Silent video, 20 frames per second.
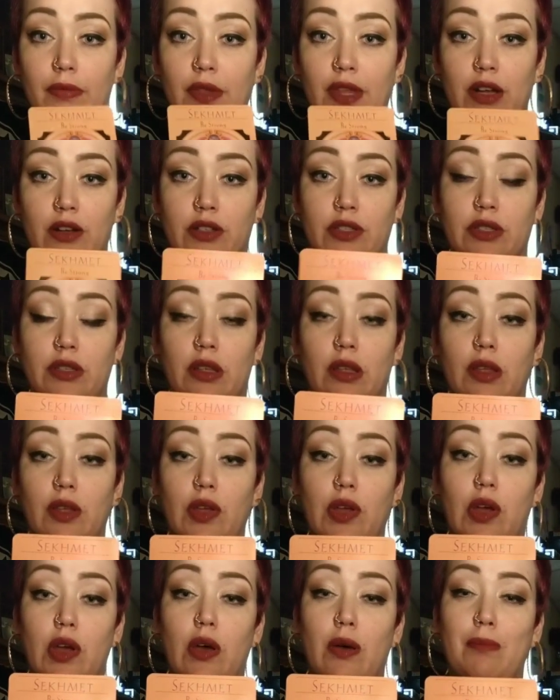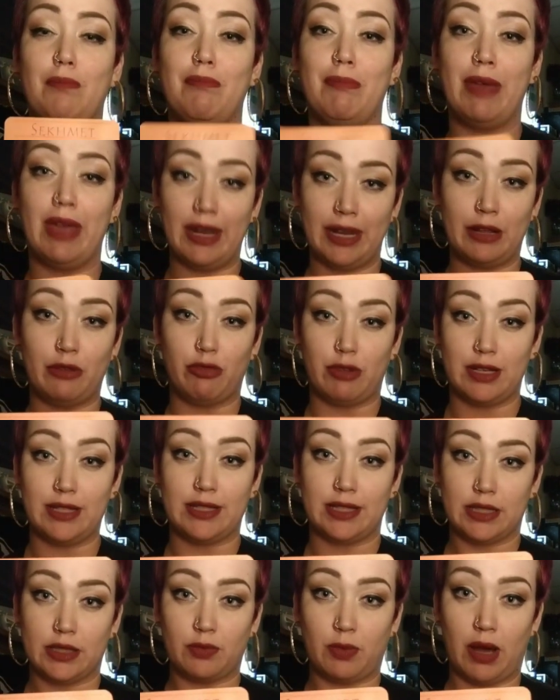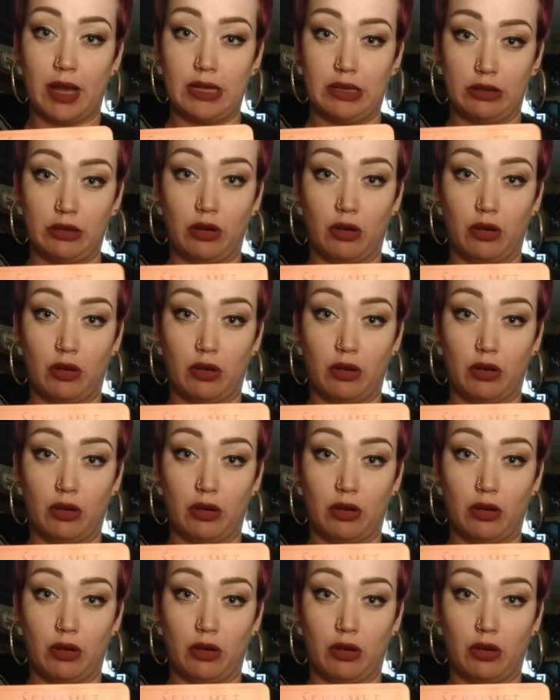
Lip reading: There's many reasons why you're